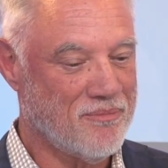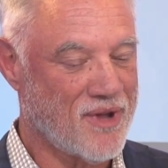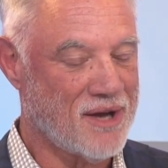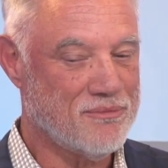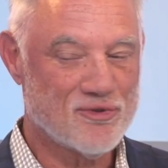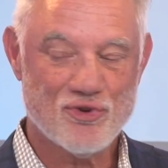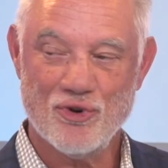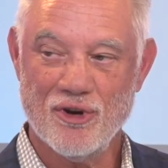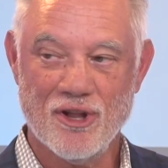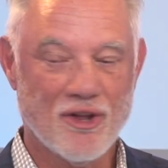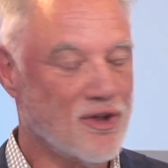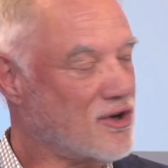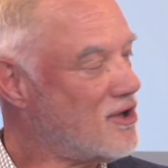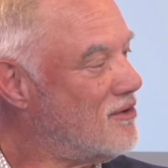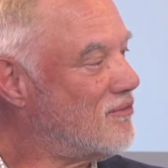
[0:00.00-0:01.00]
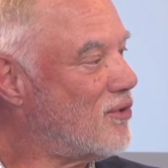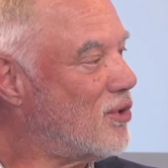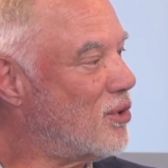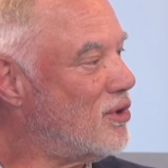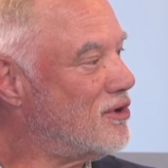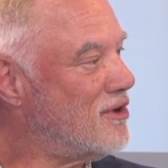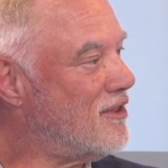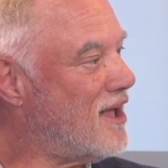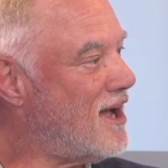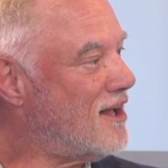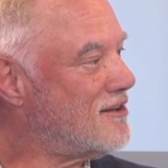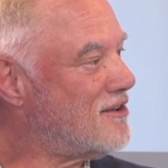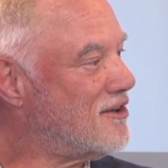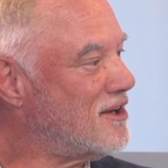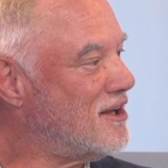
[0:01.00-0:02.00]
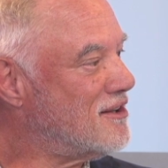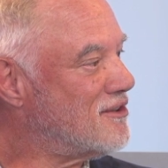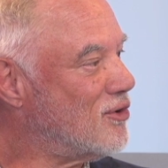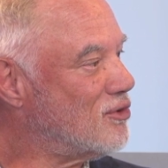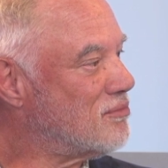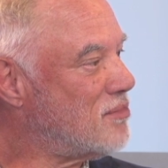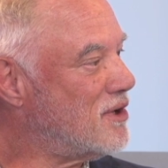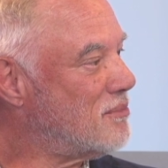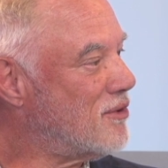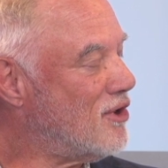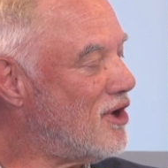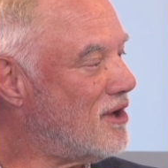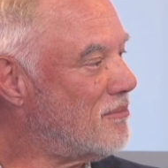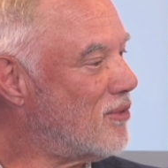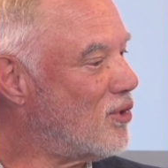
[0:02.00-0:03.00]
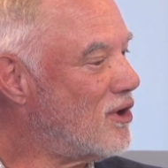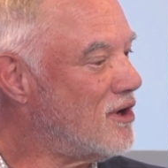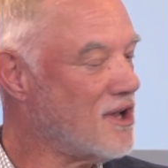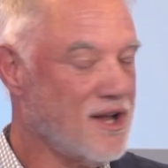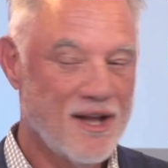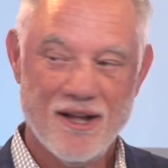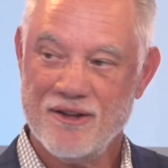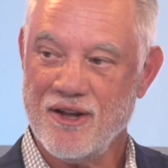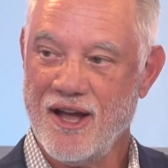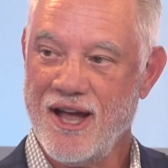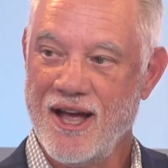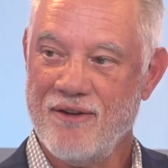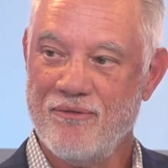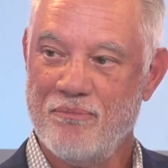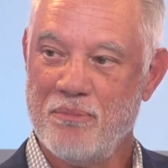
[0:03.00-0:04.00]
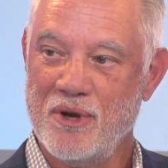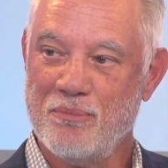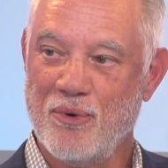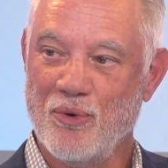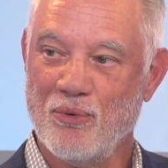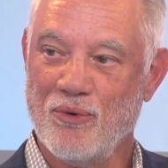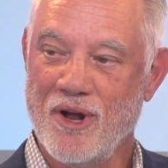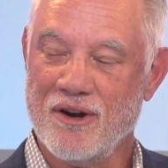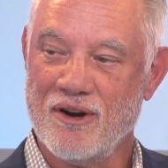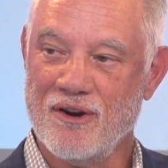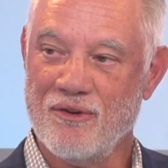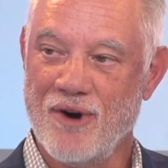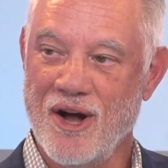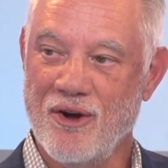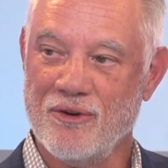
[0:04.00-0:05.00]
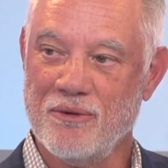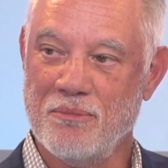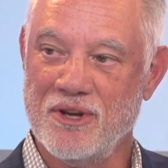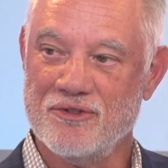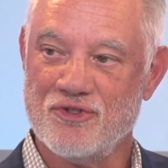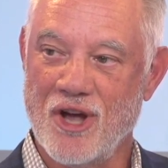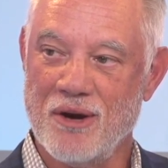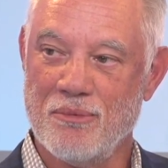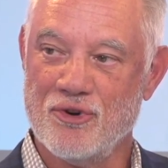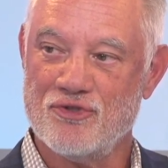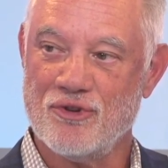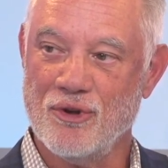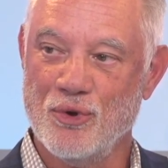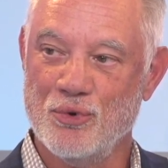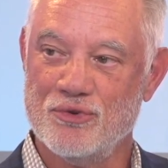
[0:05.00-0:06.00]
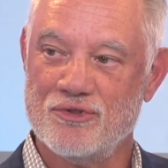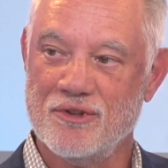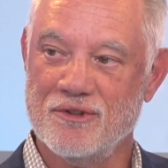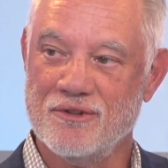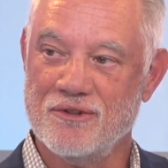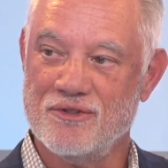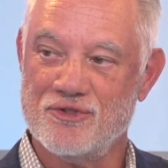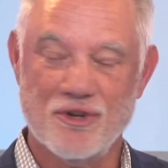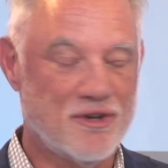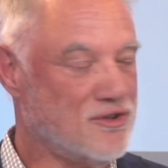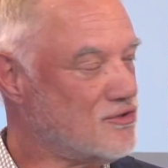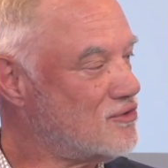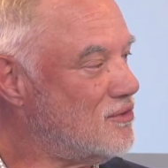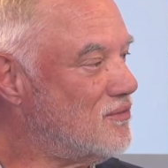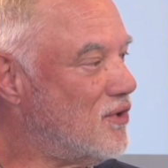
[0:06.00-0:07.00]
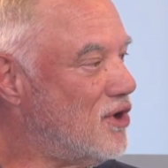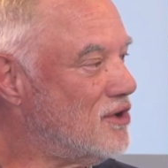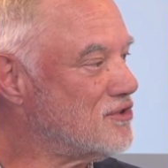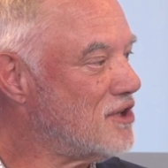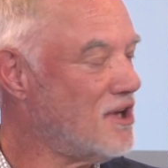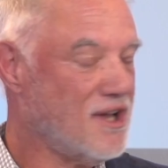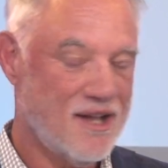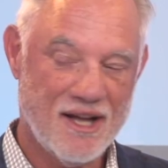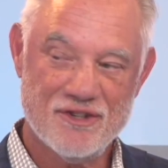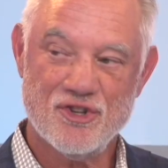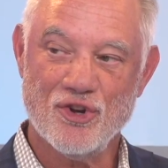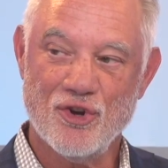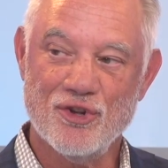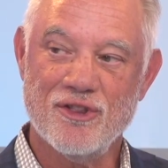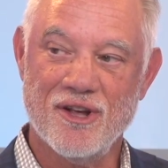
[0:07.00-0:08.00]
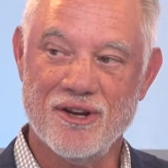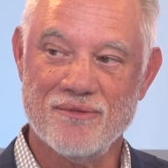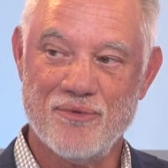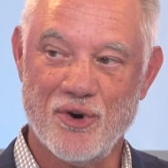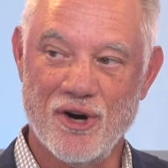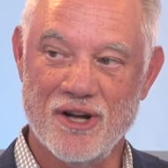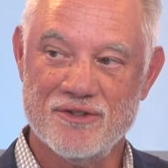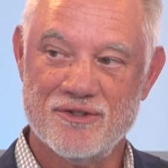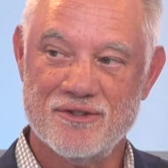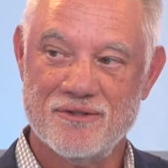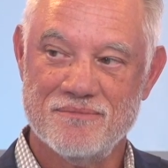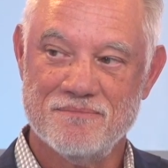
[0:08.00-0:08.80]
I'm certainly looking forward to that, to get those people on board. To have people running around to be cyber sleuths in the city of Sioux Falls, that's a good thing for us.